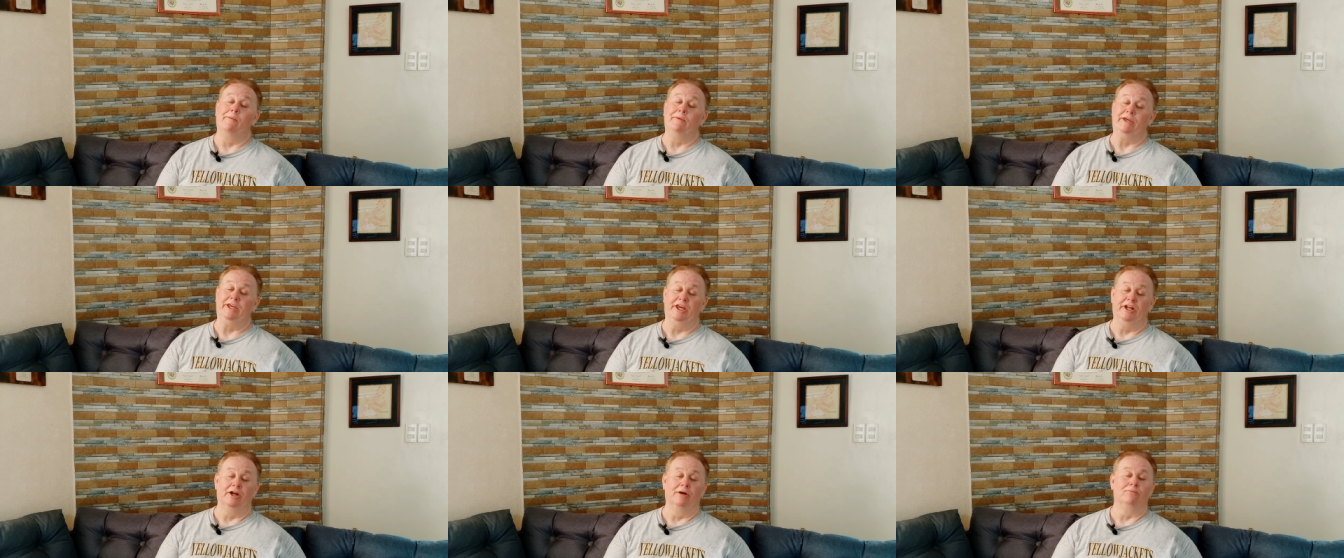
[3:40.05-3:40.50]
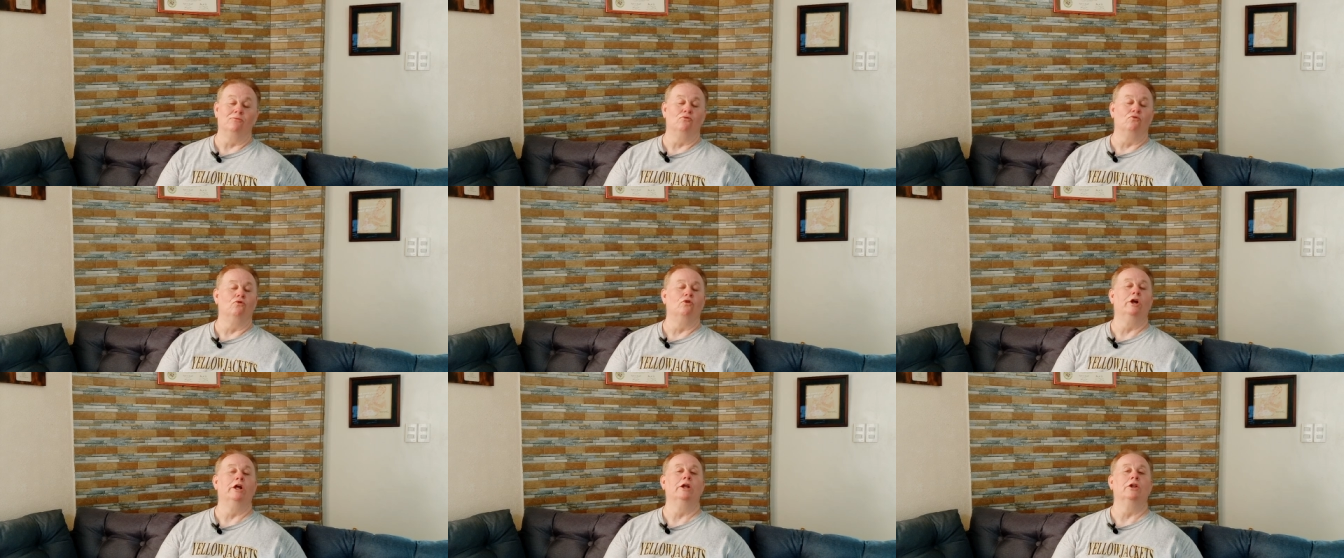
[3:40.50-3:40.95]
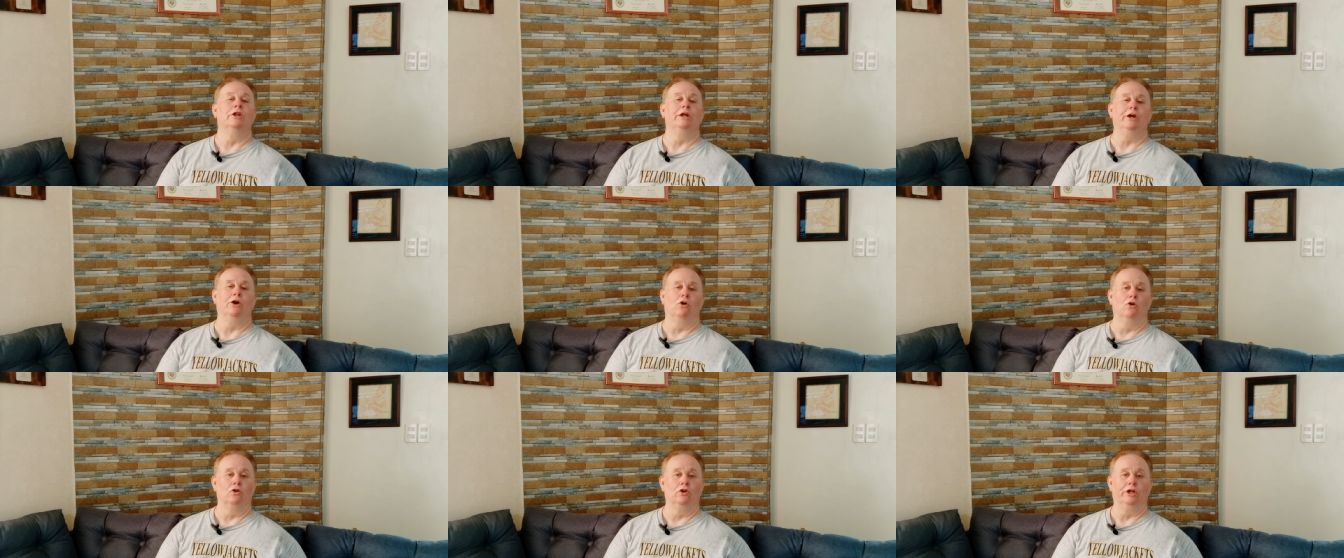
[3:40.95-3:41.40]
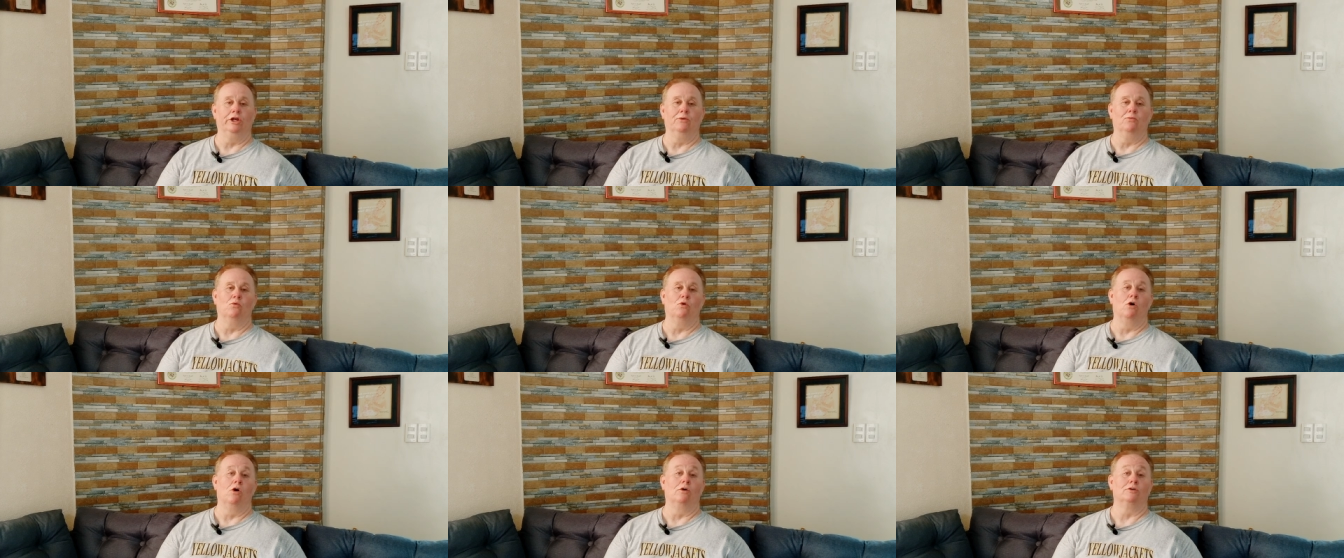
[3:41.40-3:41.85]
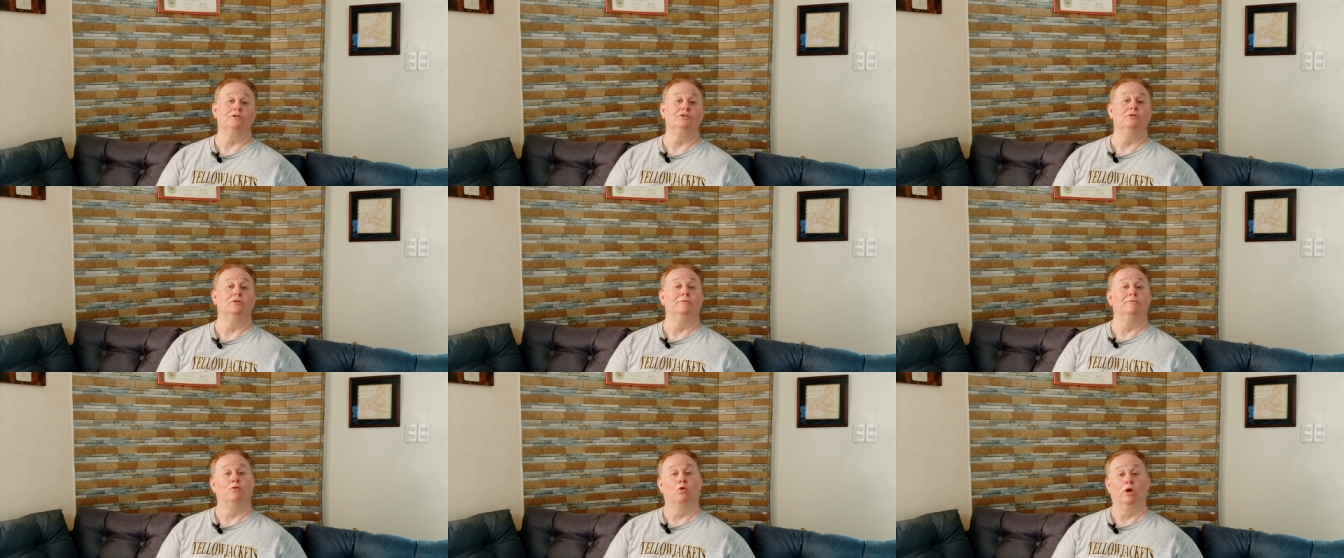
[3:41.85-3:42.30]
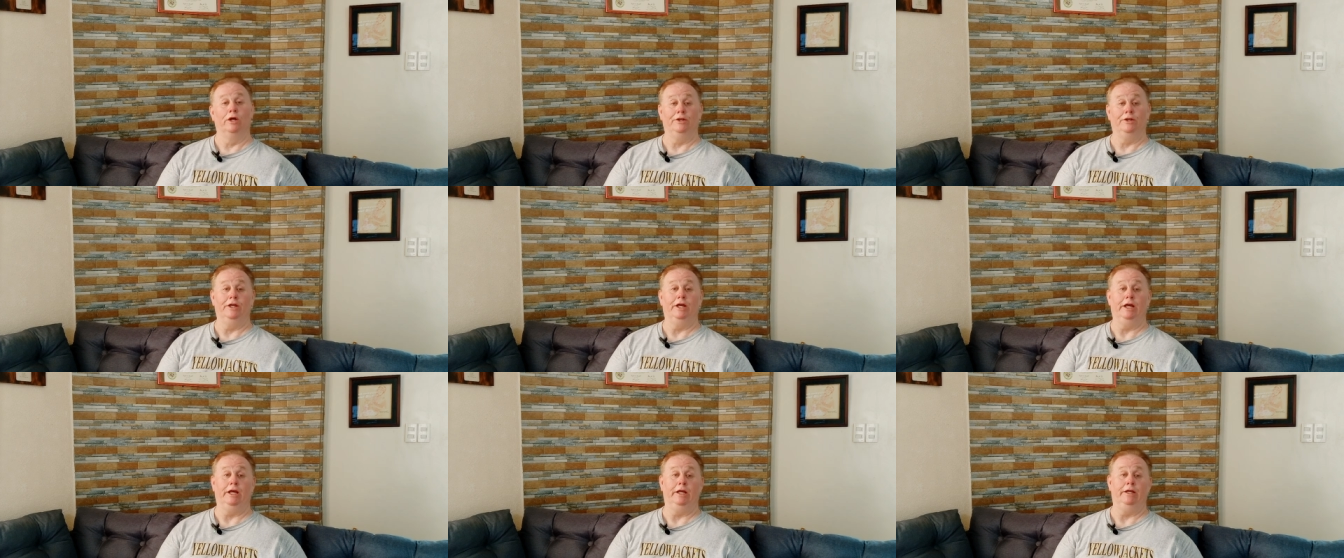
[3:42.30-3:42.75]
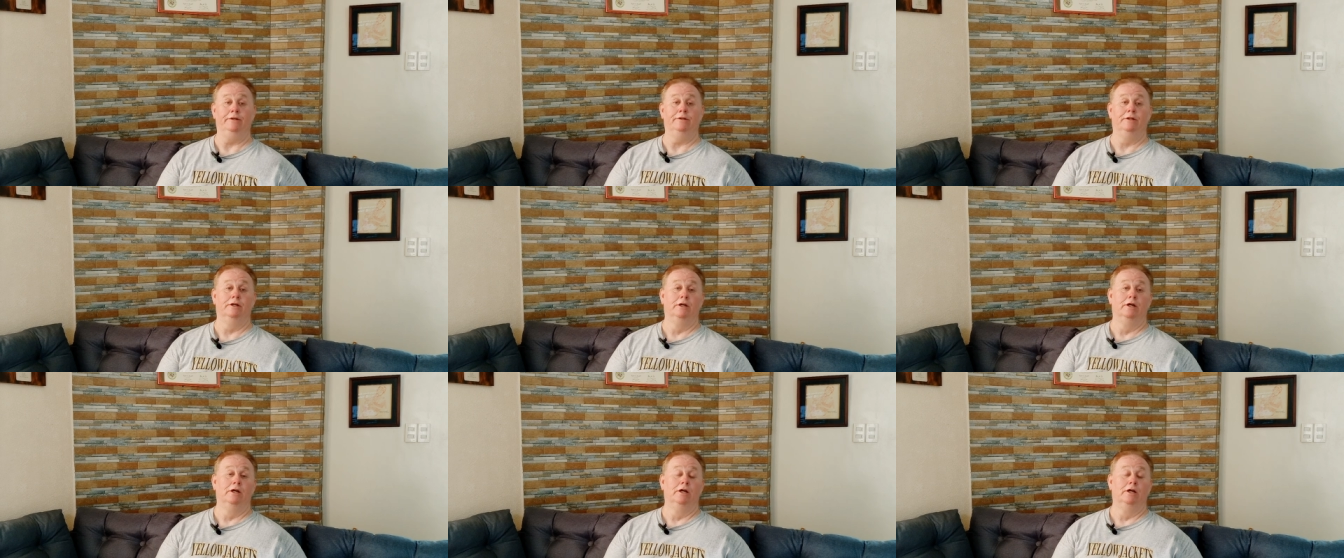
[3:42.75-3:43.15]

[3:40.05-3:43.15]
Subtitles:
and we get up really early and walk to avoid the heat.